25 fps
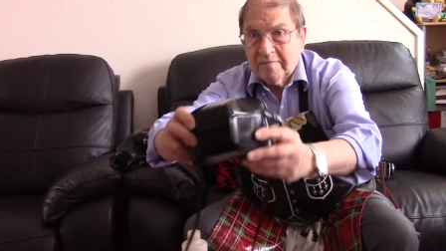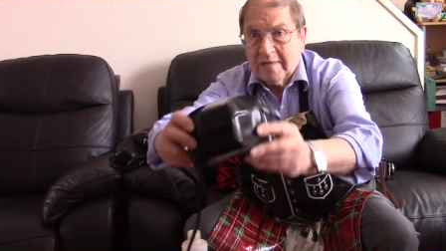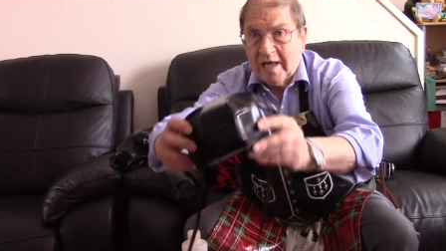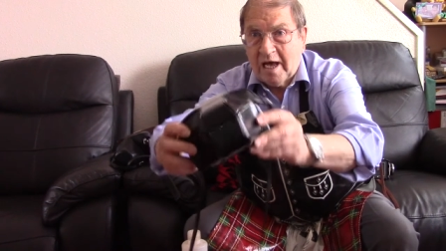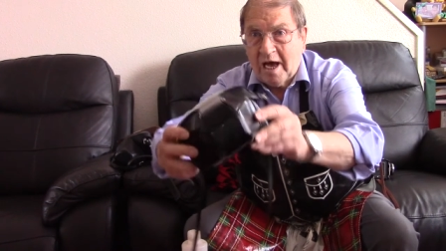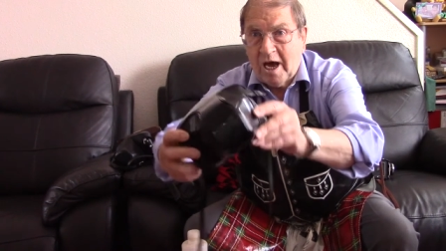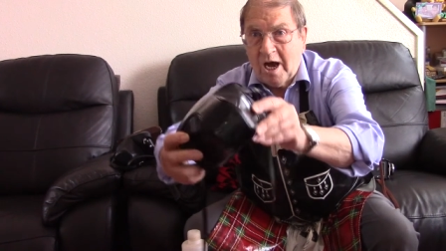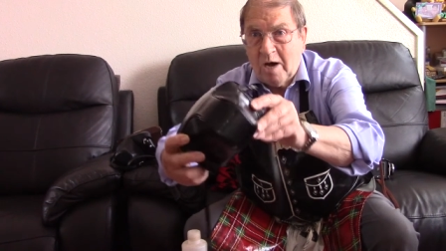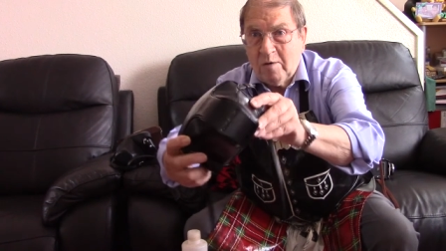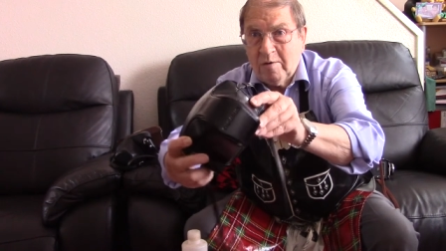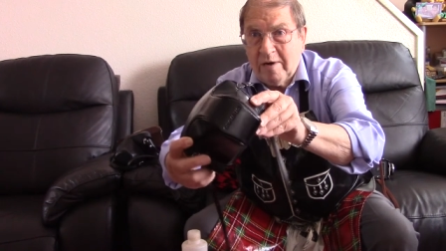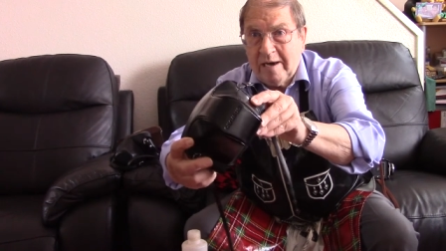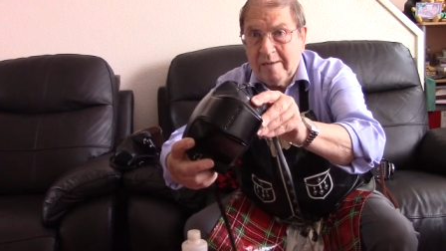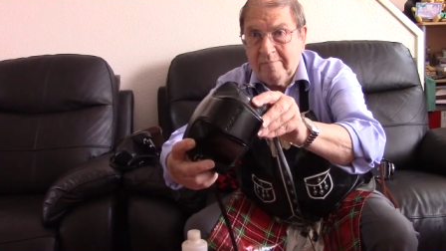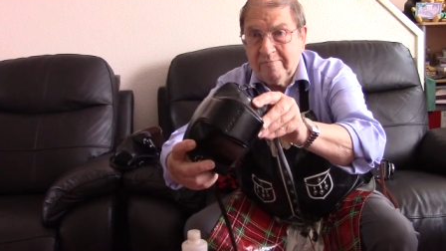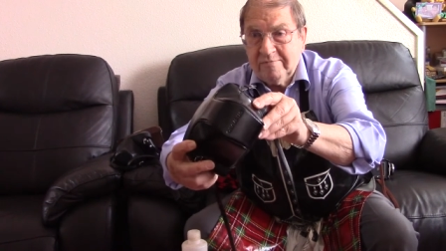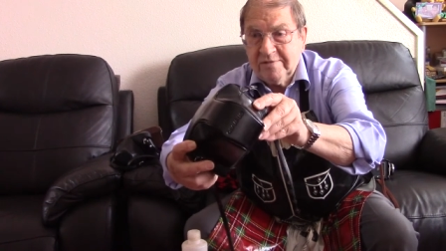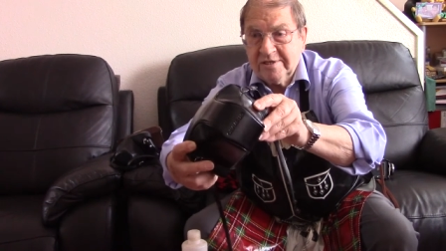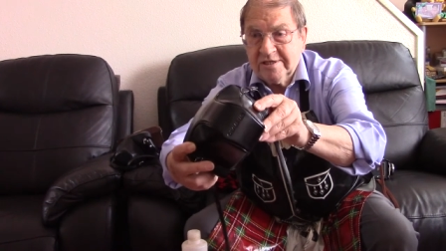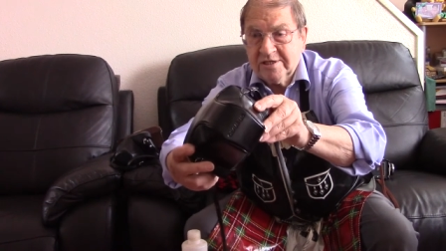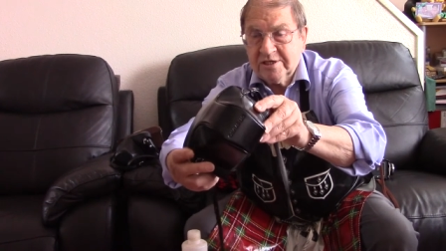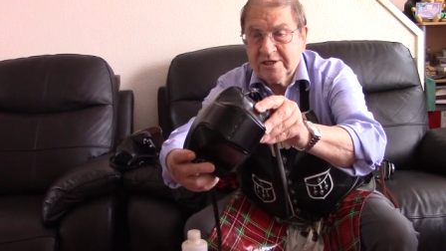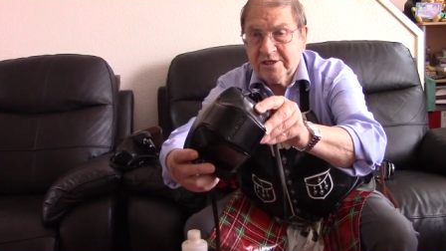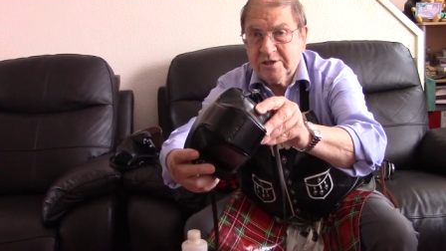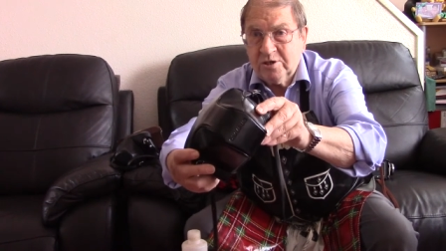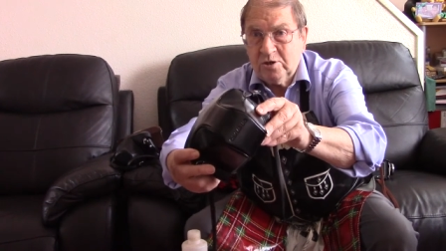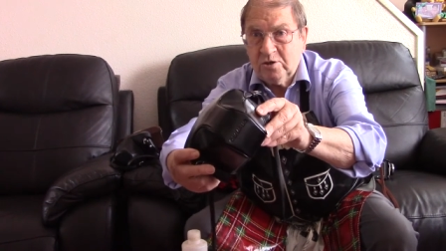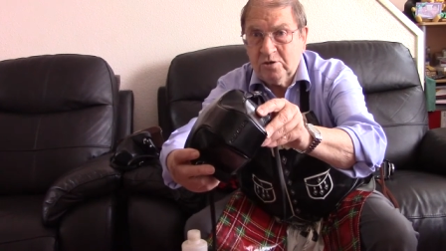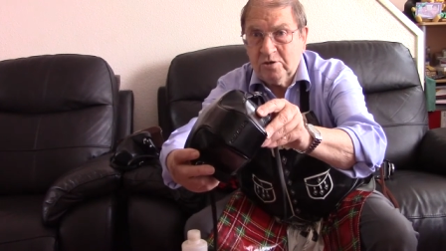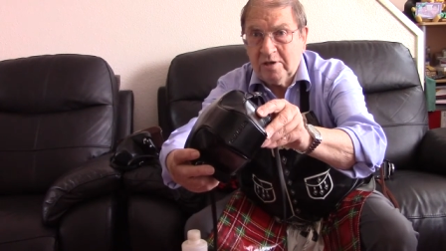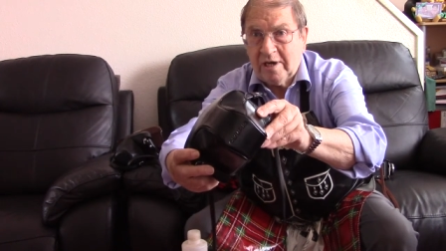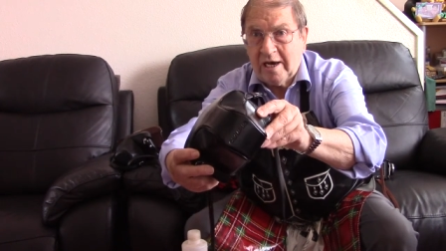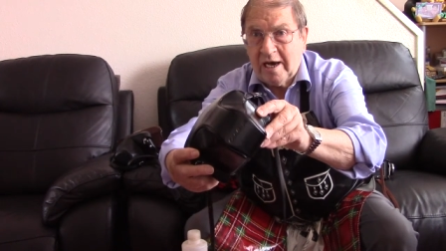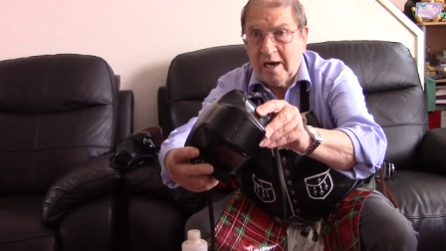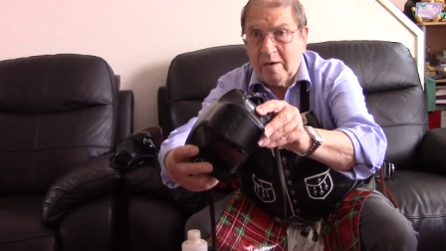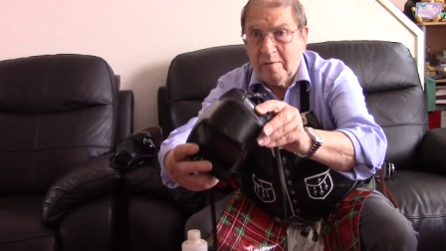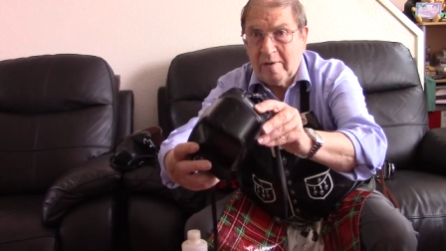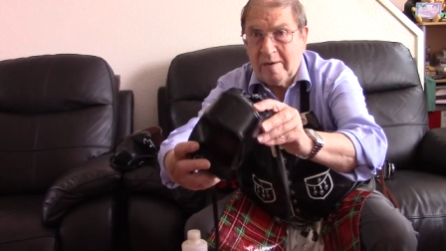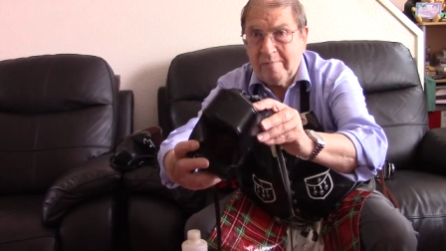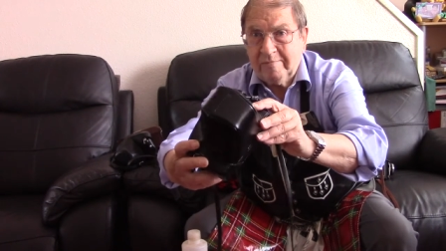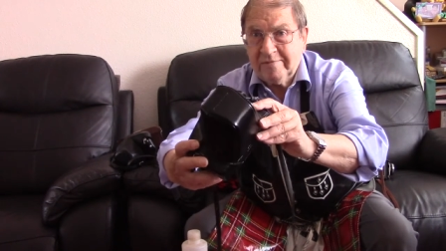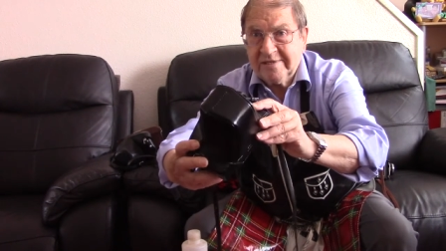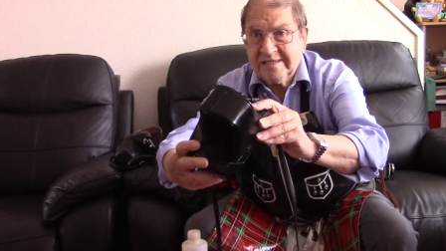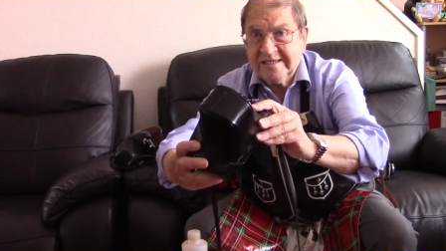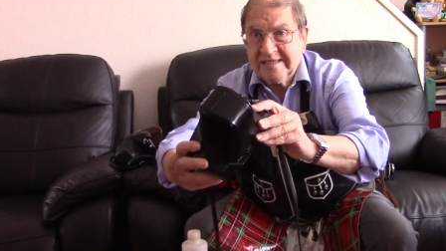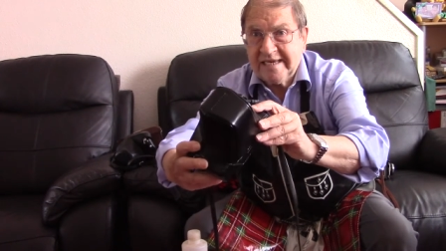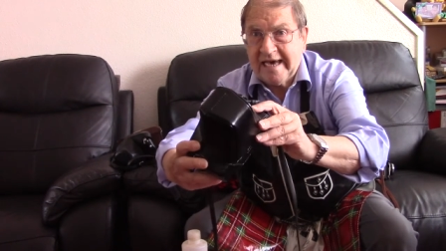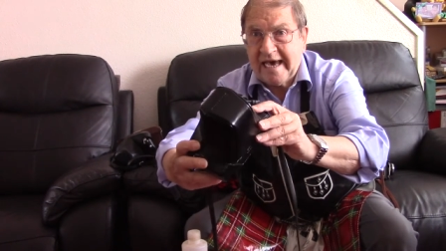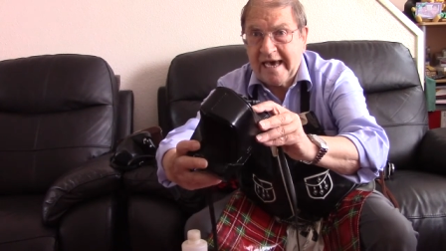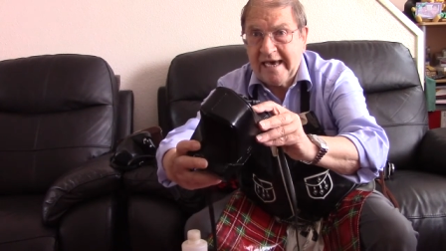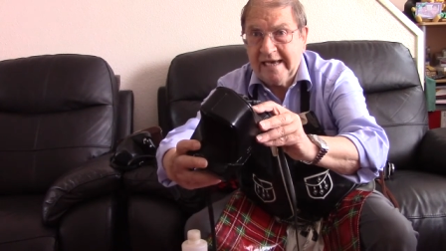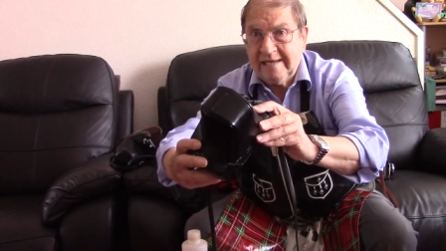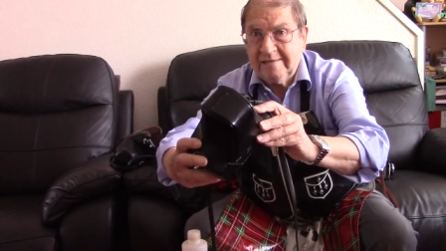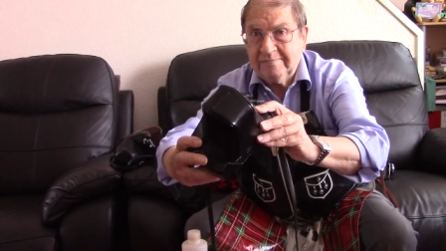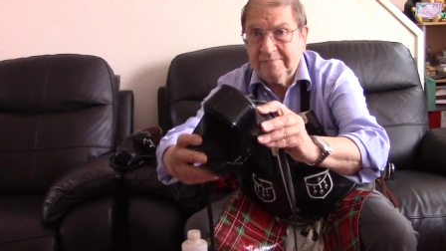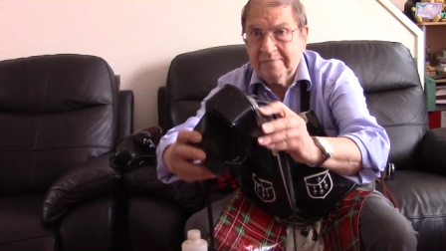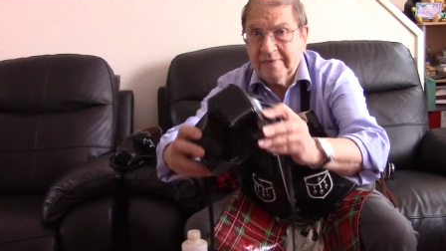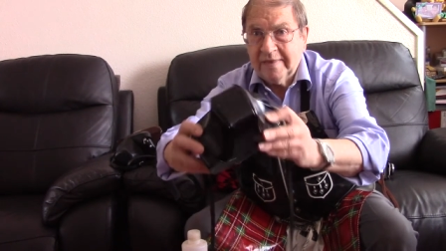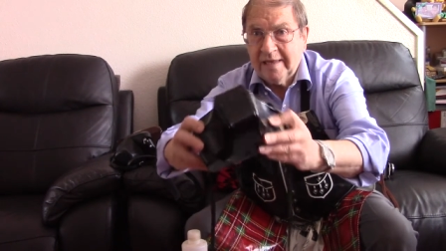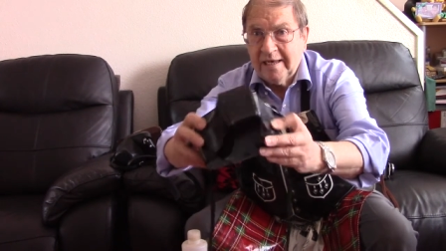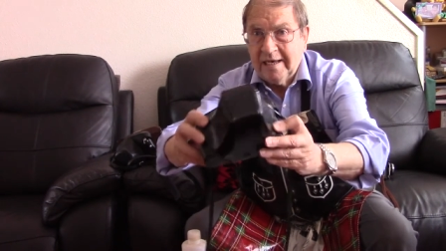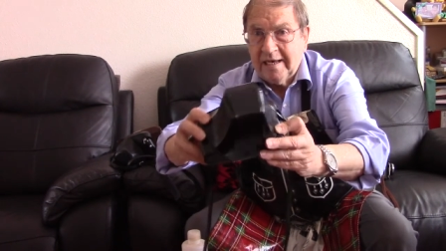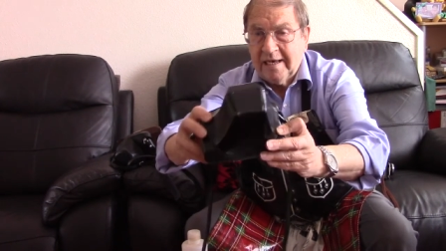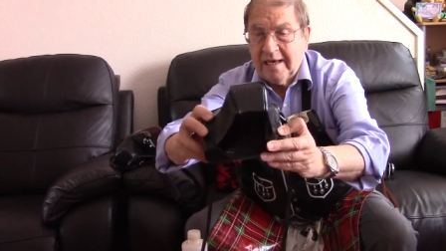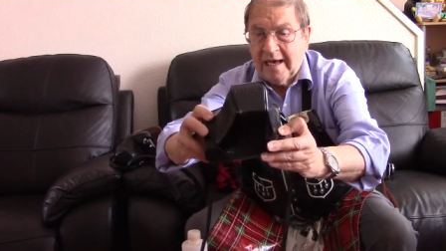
OM2, OM10